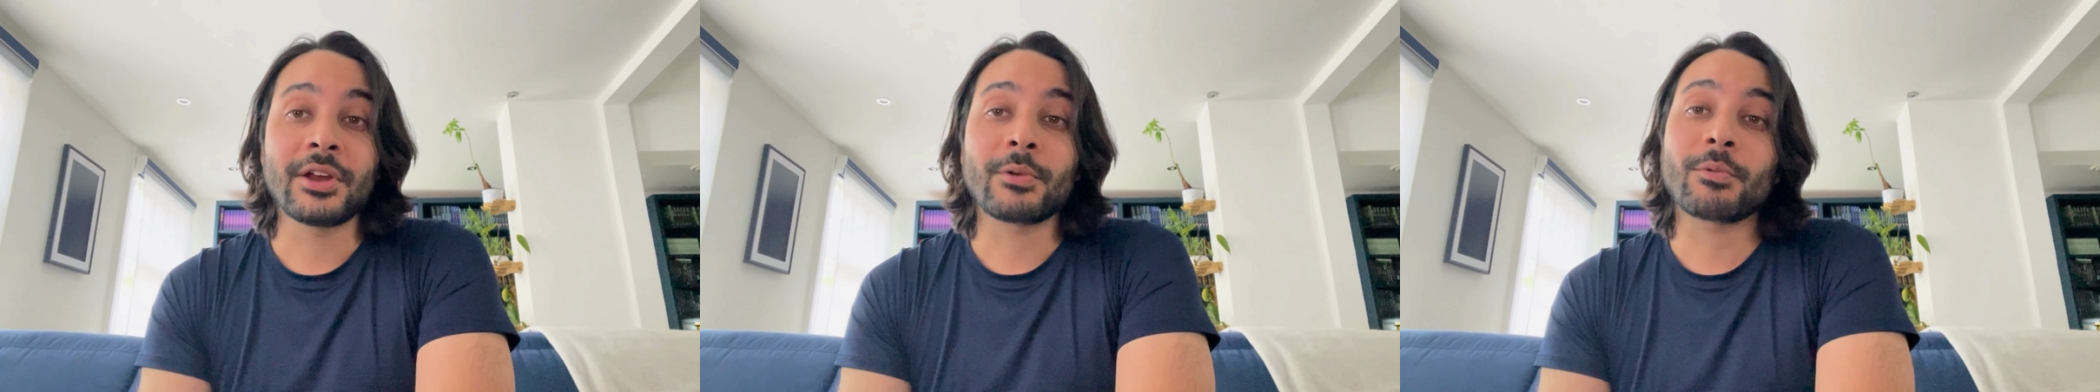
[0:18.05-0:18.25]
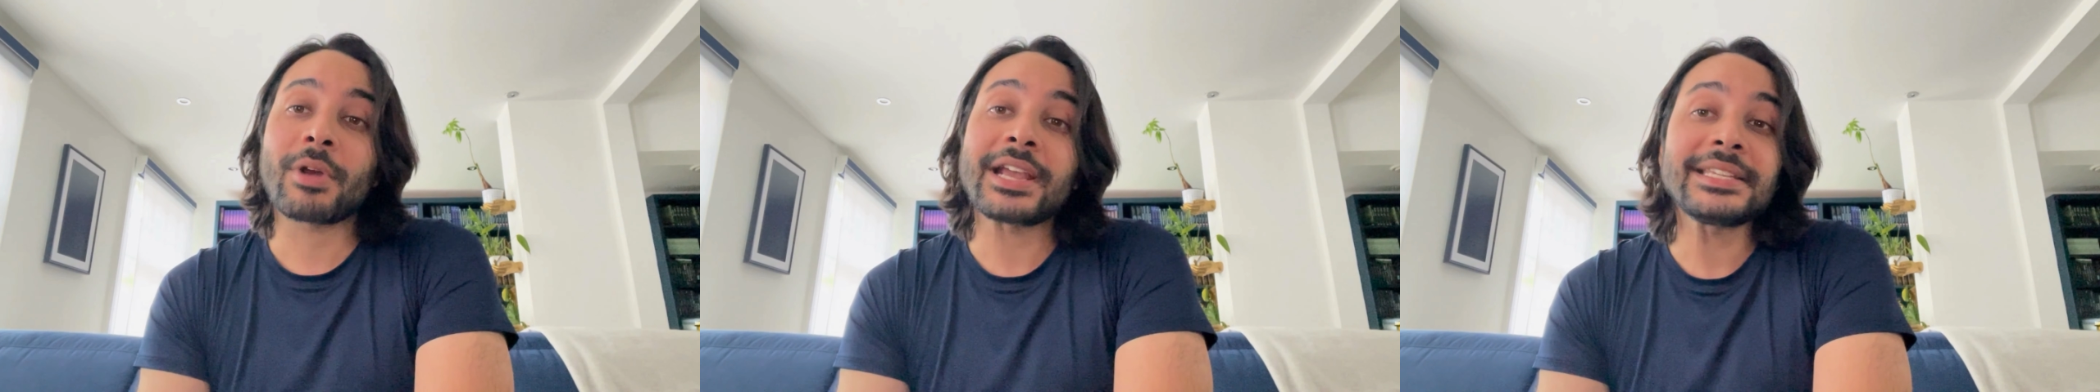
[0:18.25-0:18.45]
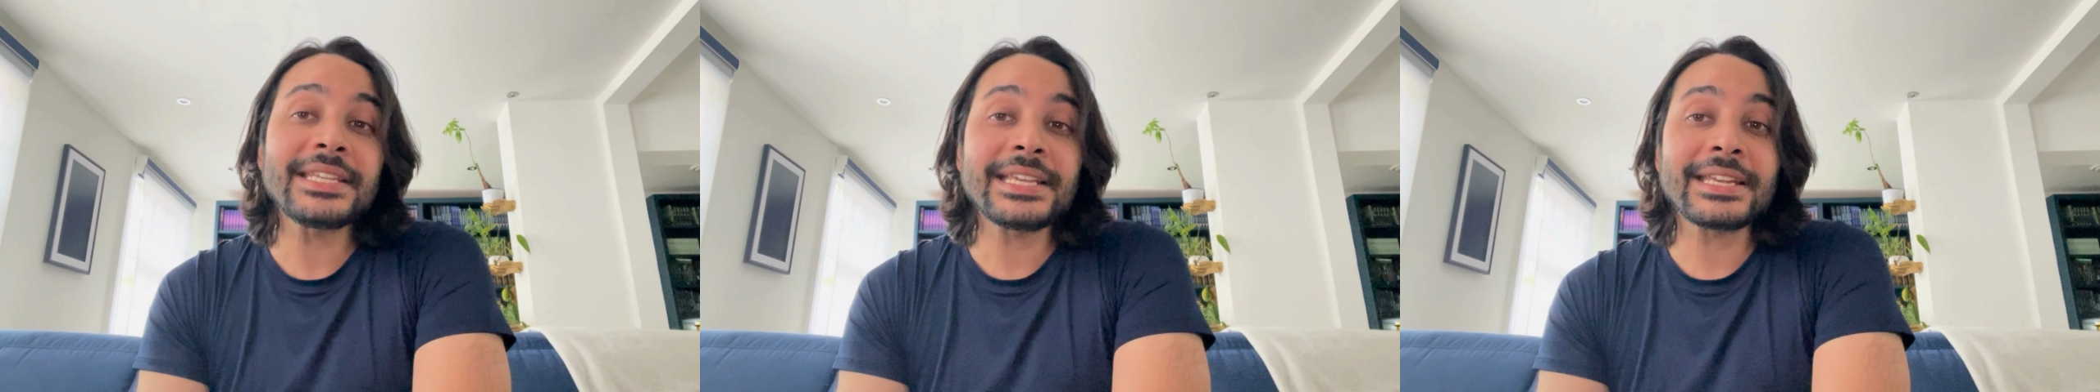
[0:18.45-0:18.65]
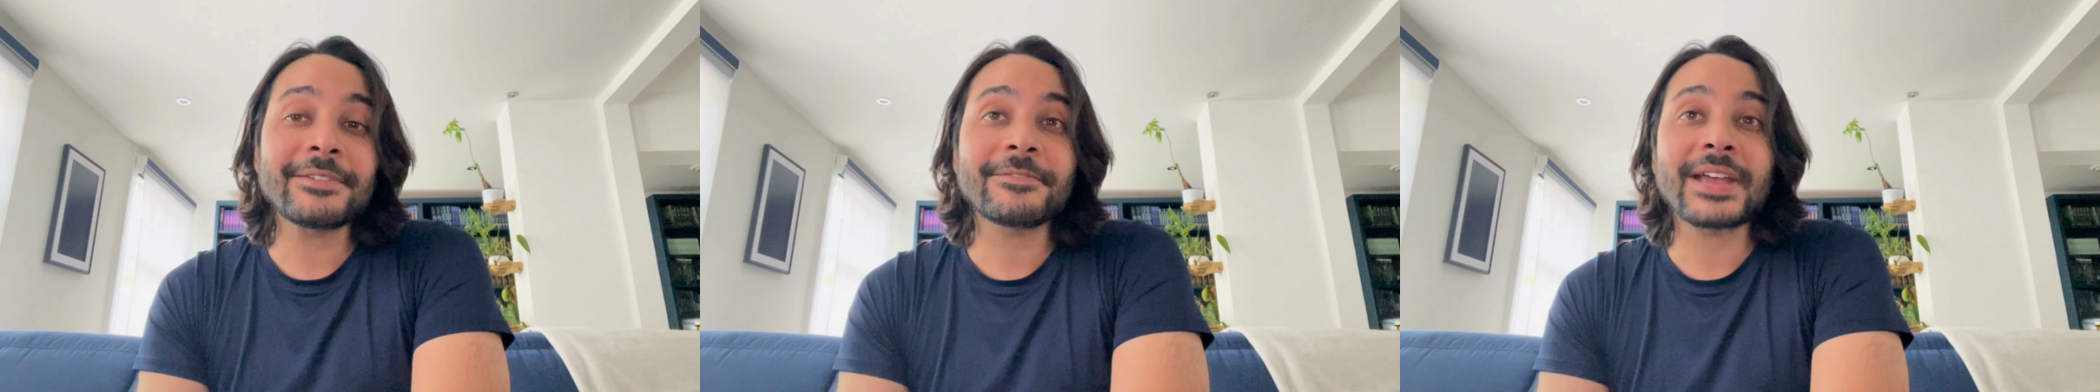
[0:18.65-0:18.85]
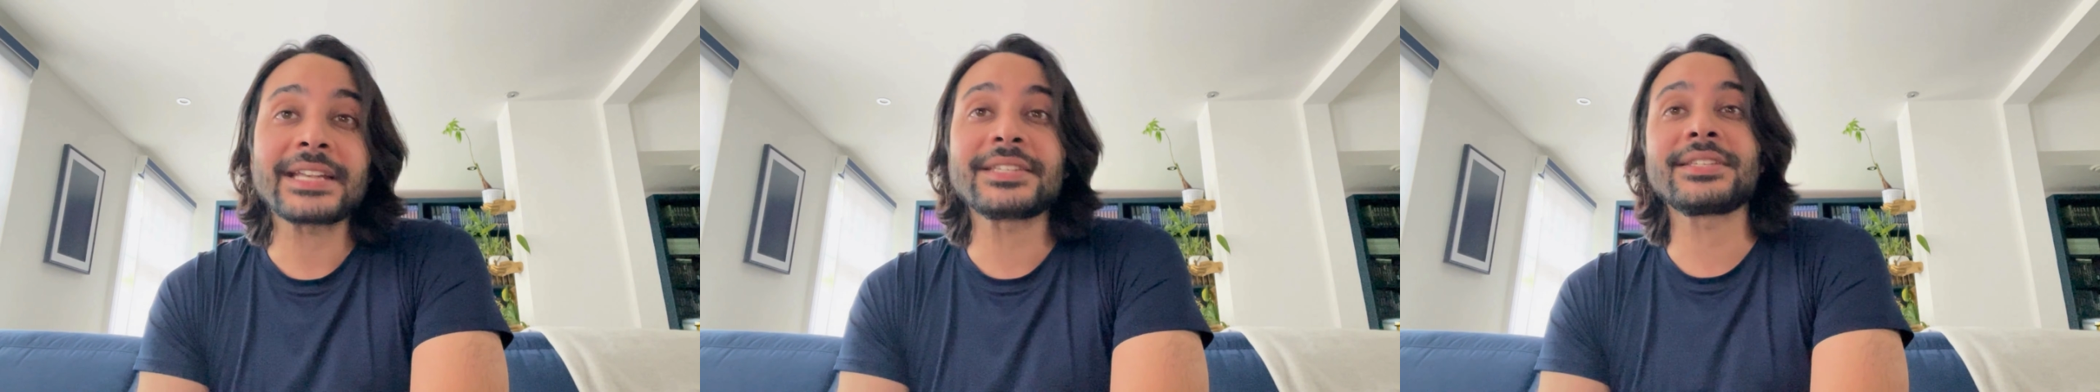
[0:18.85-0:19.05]
Writing in a
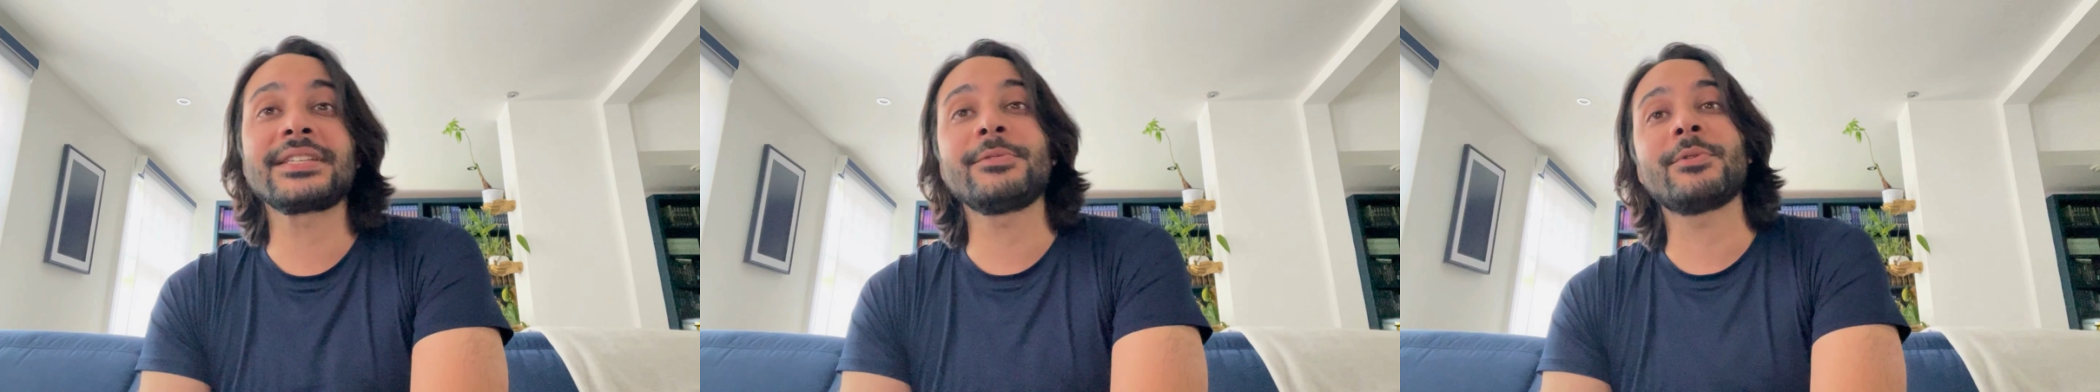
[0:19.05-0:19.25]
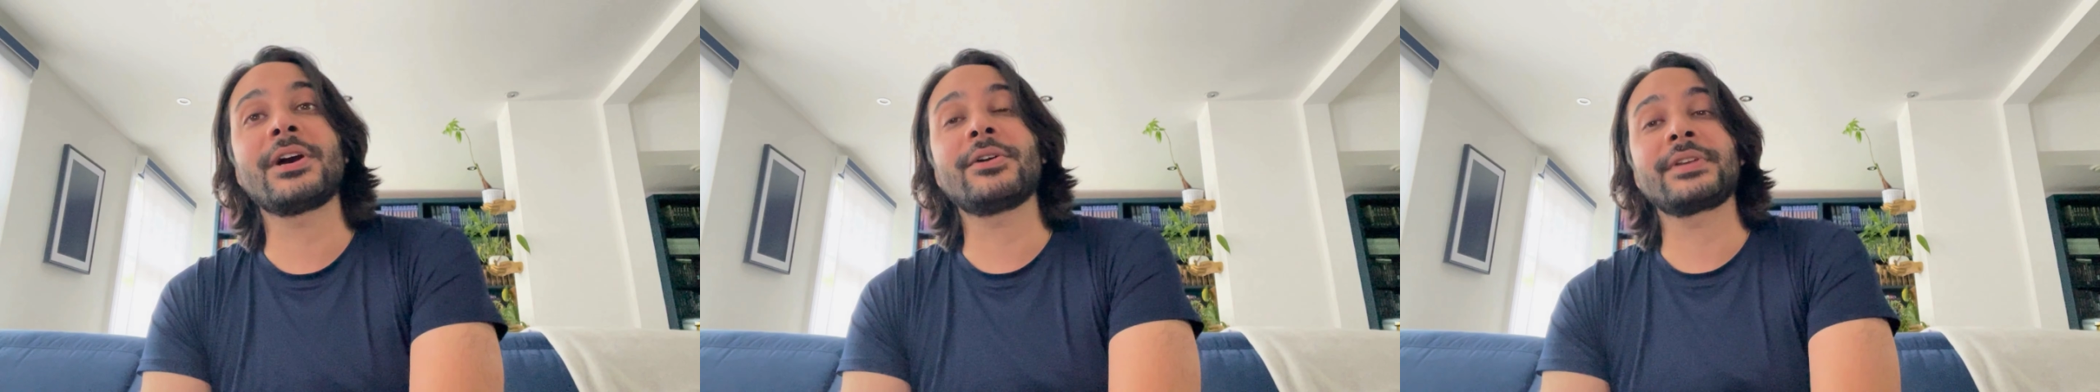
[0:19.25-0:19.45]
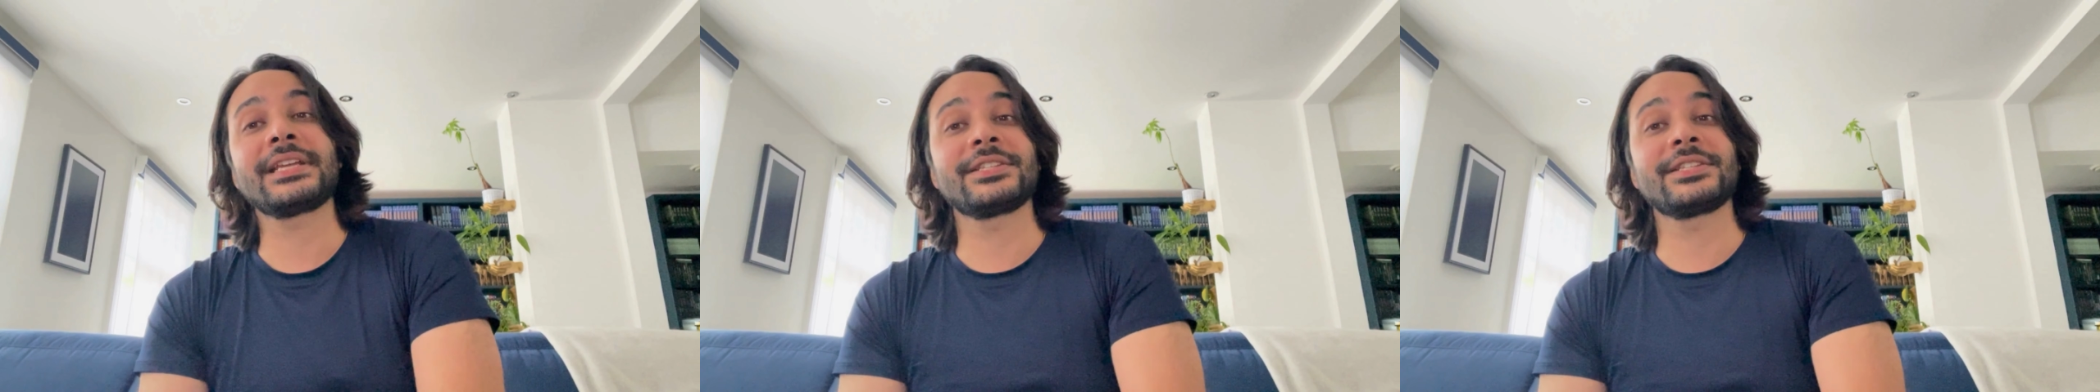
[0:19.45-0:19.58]
fantasy world